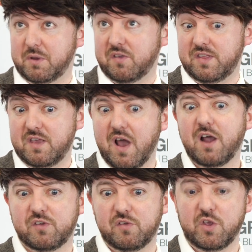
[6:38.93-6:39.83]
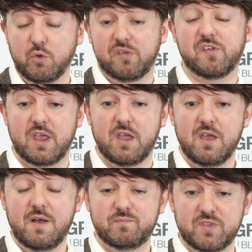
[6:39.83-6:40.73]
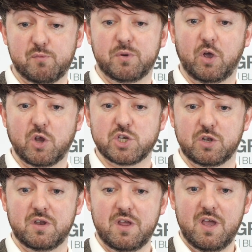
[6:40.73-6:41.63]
because these actors that you'll see in this production